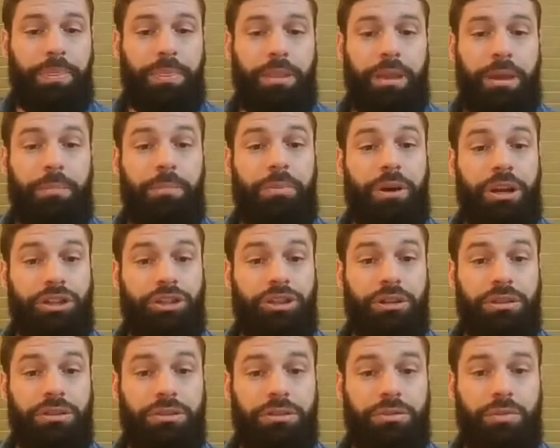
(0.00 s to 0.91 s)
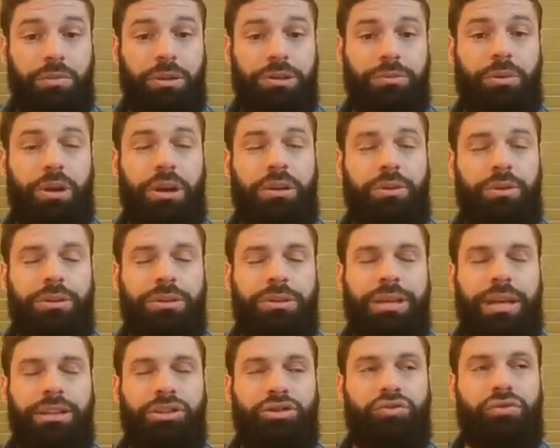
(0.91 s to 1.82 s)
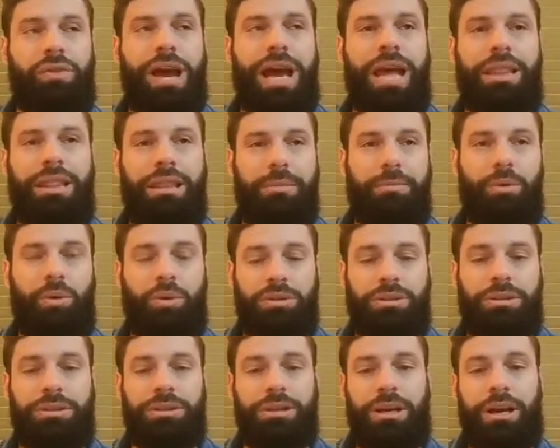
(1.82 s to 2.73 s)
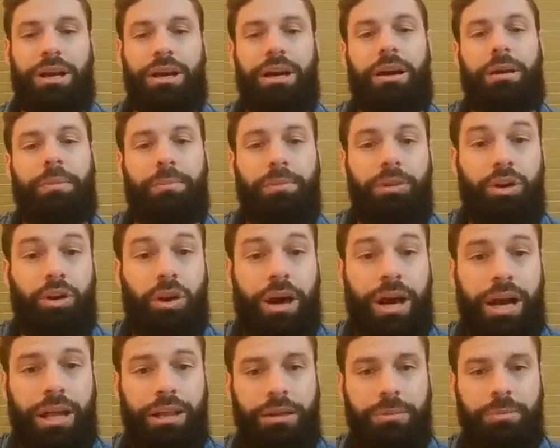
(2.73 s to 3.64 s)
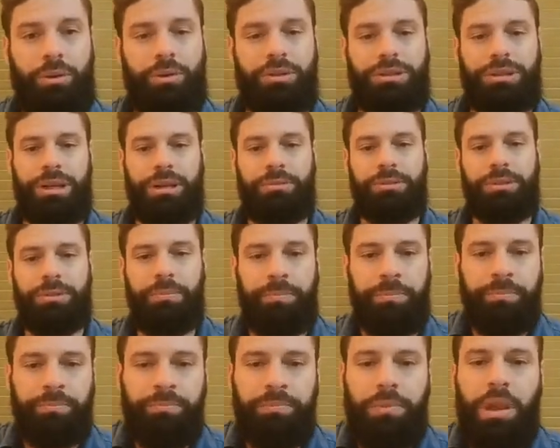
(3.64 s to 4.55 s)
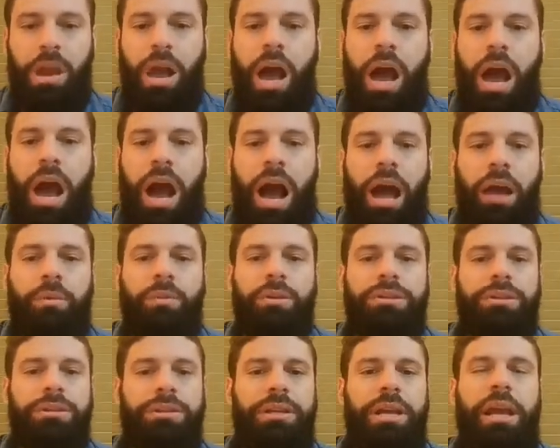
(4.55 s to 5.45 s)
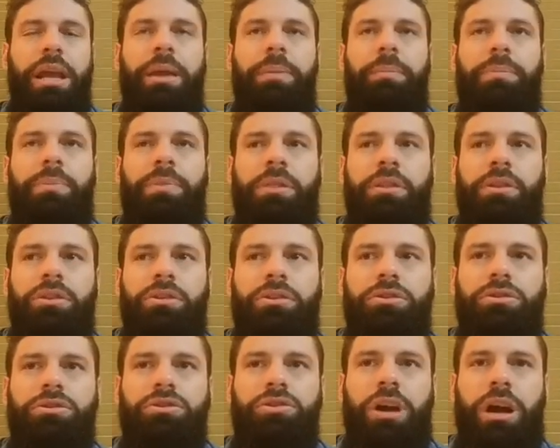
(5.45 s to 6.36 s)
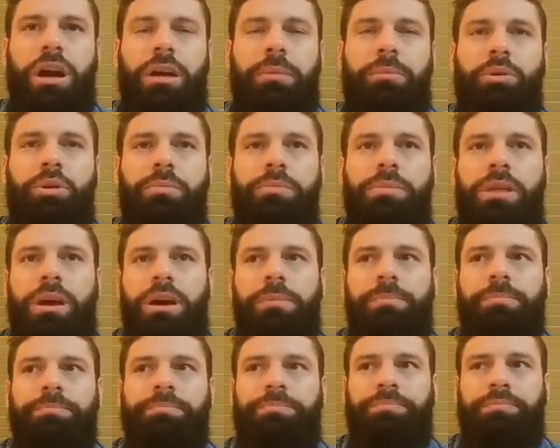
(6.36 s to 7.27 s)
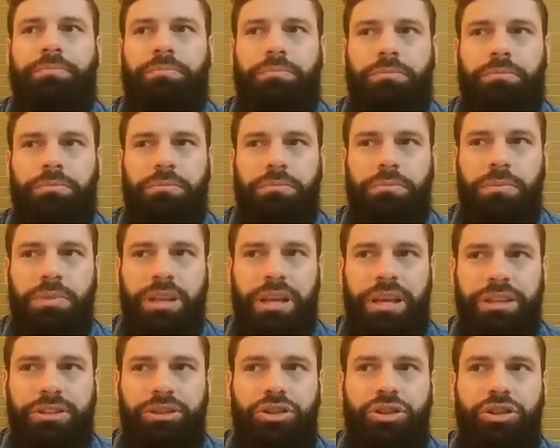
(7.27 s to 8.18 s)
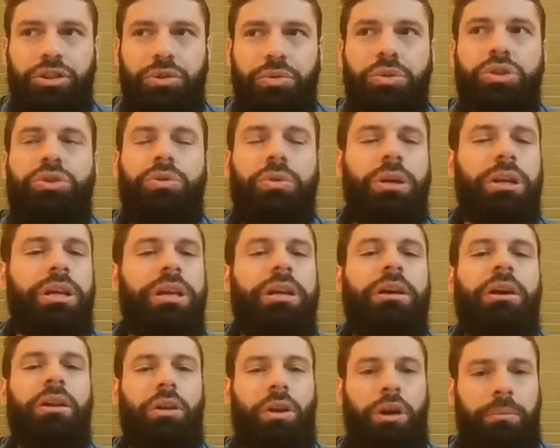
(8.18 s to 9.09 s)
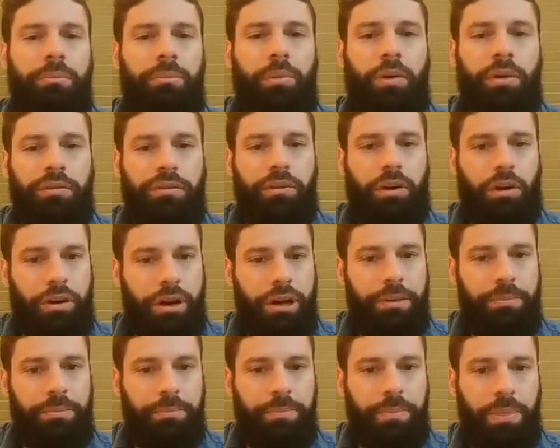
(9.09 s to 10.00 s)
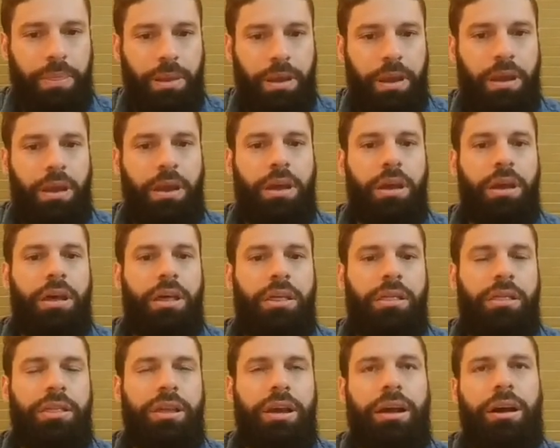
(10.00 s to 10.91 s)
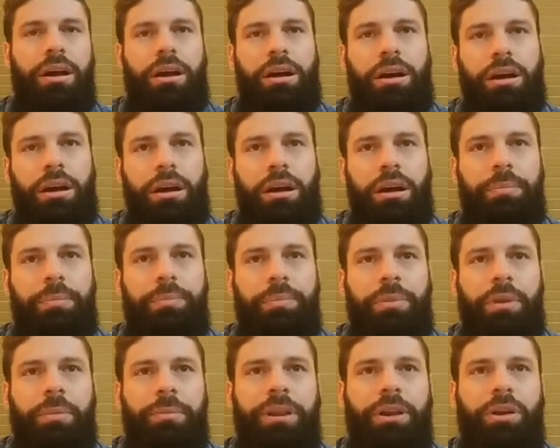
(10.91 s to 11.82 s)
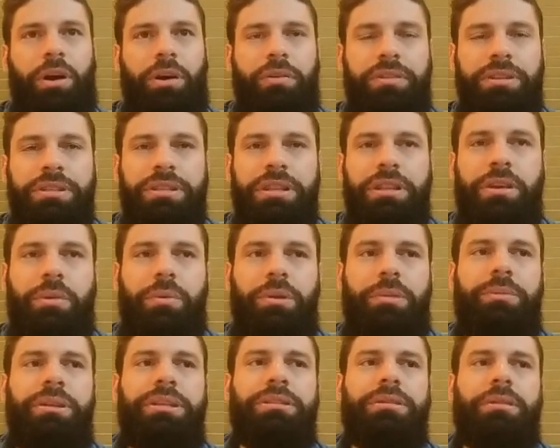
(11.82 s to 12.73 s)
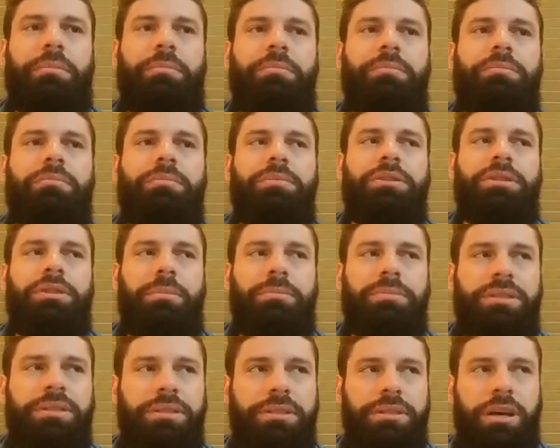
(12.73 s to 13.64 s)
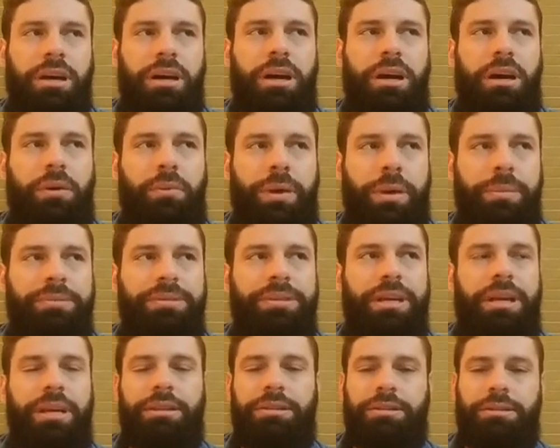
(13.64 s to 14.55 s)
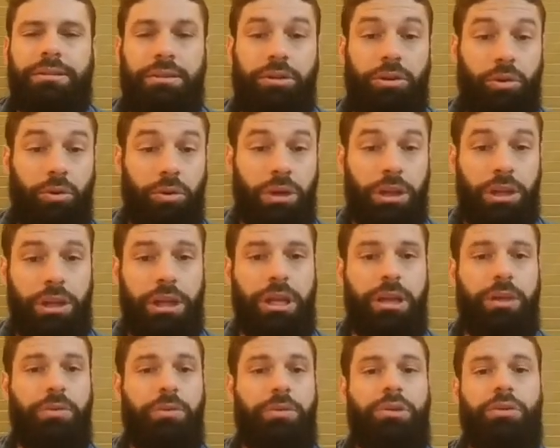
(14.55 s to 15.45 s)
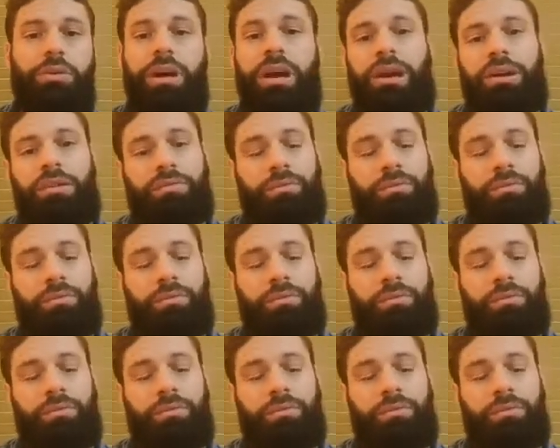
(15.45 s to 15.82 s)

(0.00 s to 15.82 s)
impressions, which sites ran the most your ad the most times. I would say, Dragon Pope, that it's usually a lot more foreign. Obviously there will be some star websites. Locally, you'd have